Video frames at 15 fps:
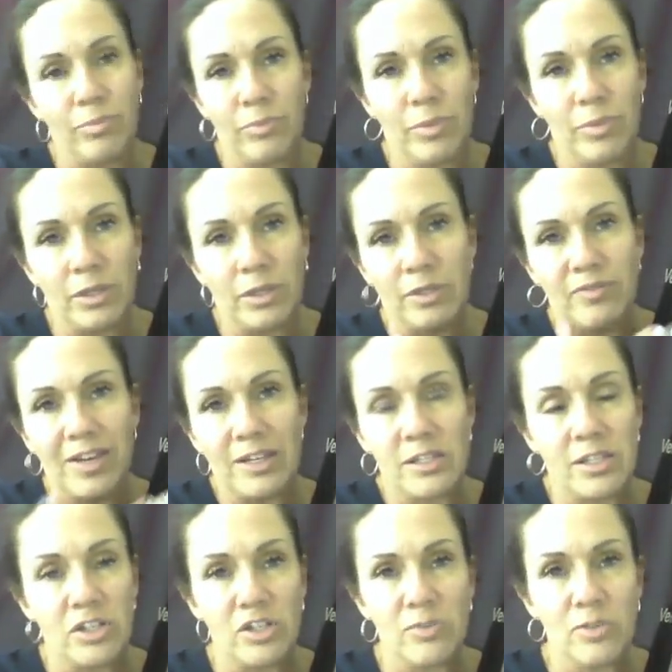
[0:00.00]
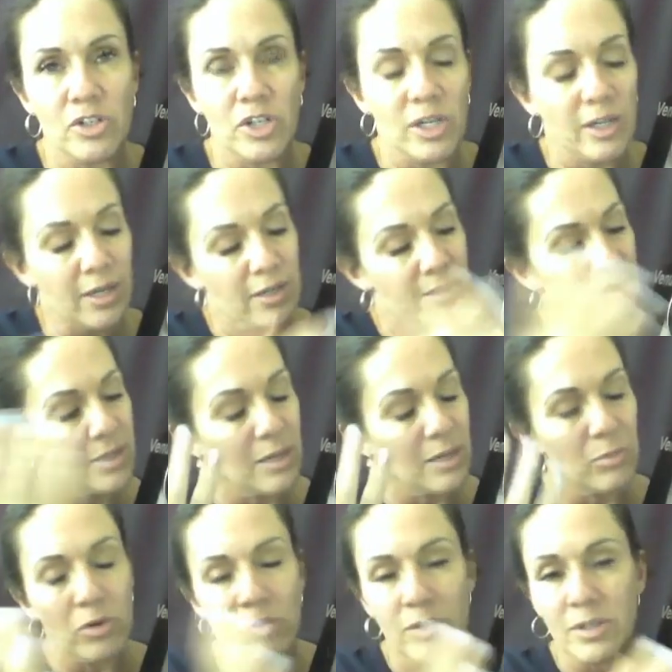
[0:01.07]
because the Fascination machine has the same
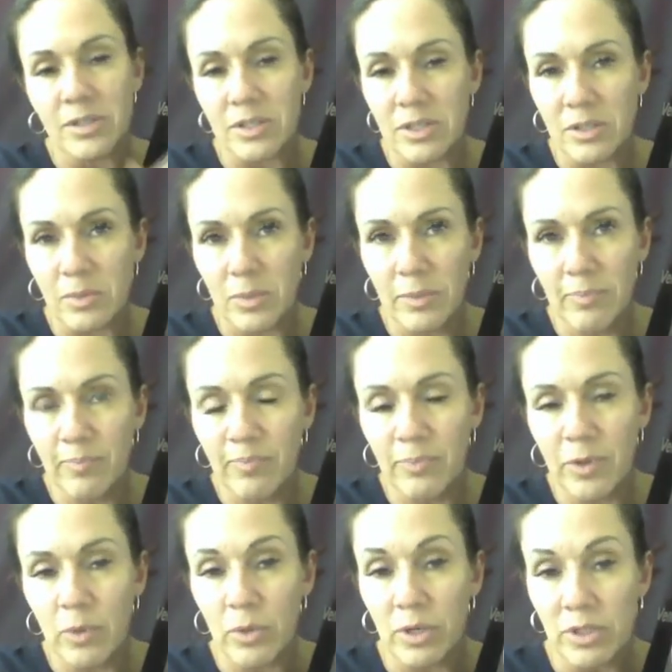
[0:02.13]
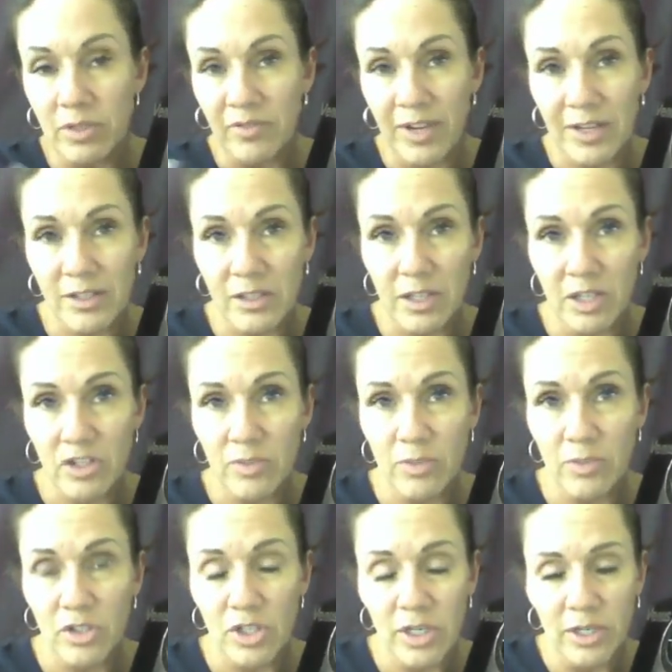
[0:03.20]
motor as this one, whereas the Fascination
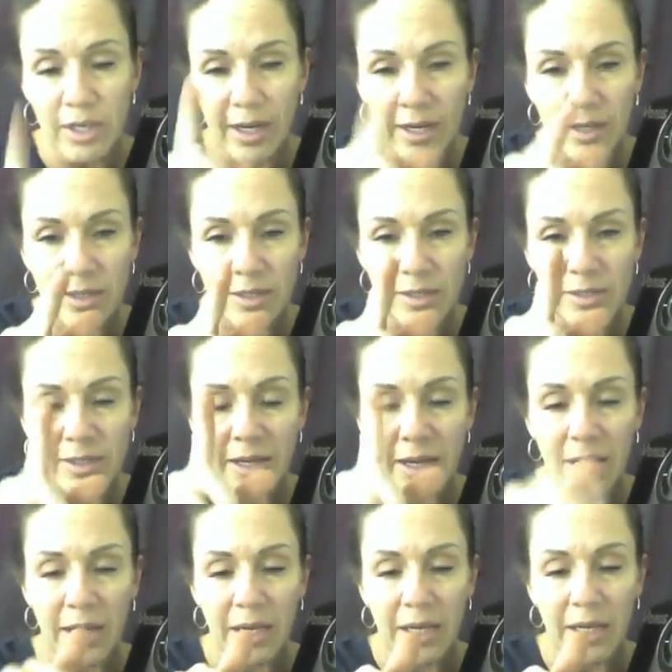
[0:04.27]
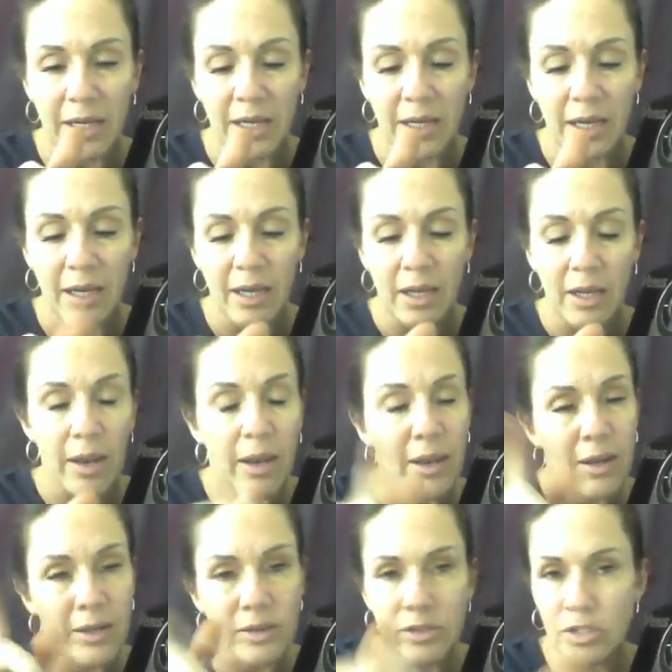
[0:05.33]
machine has a
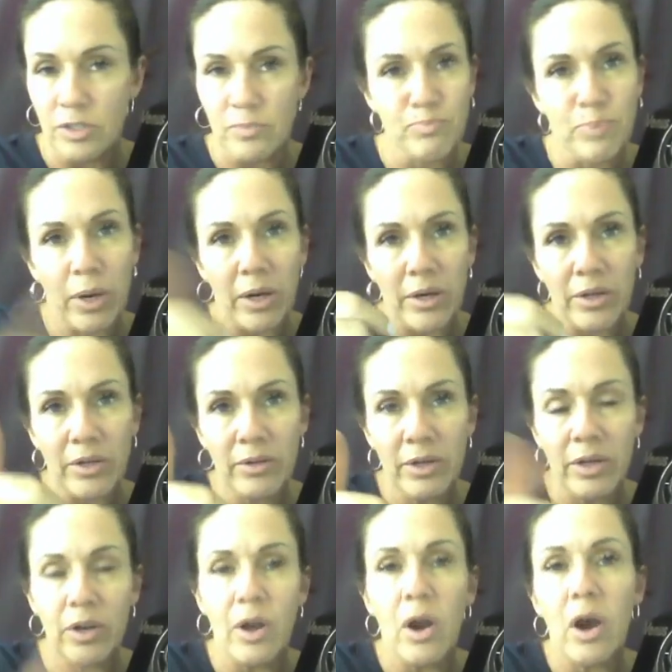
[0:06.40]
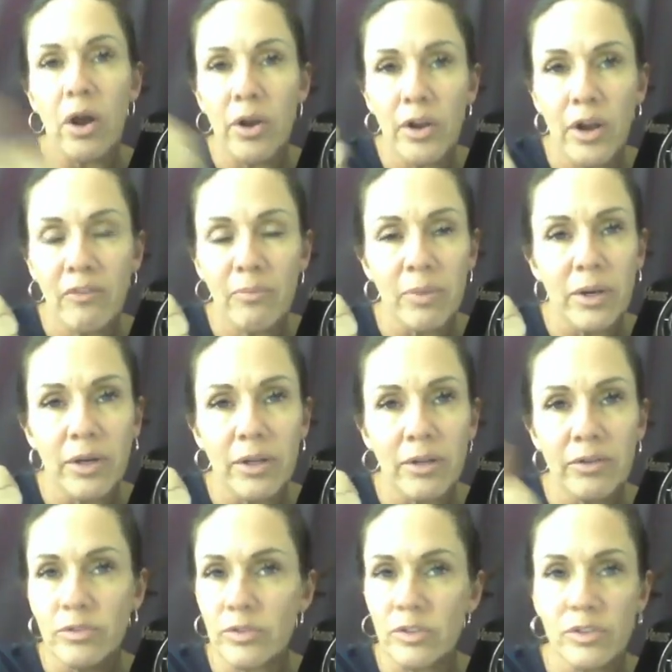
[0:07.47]
button, an on and off
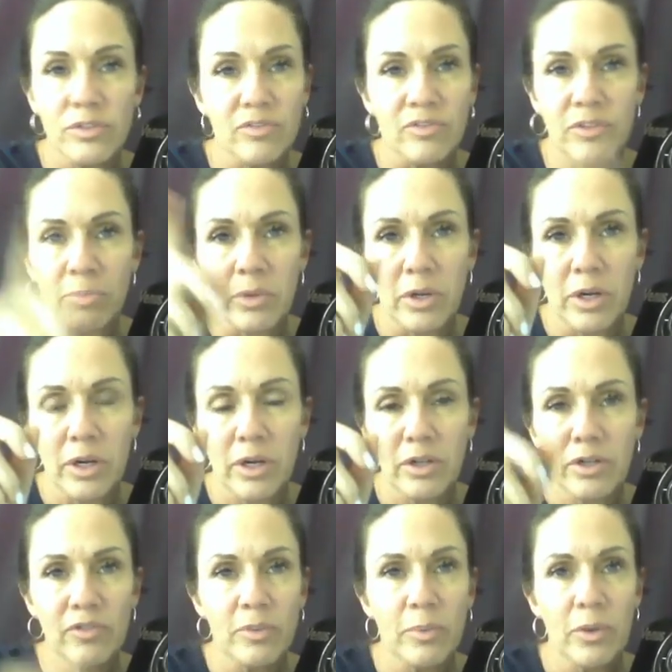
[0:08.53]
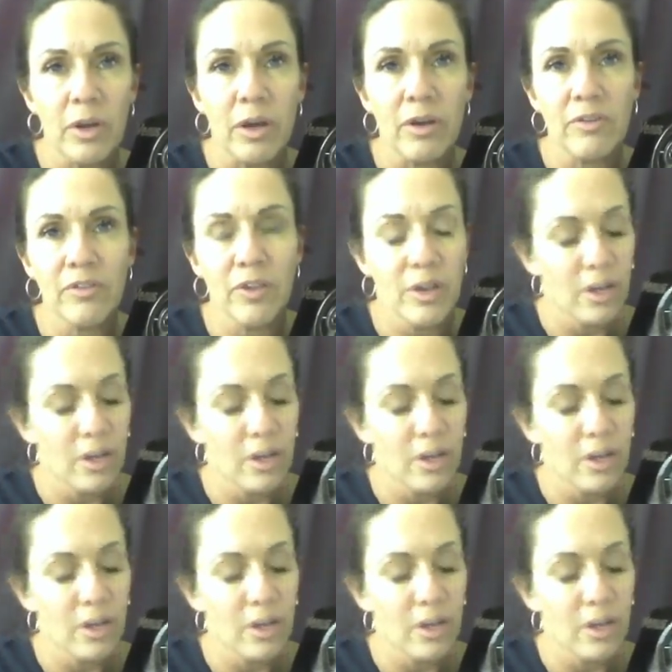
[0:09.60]
button. You just flip it on, you flip it off.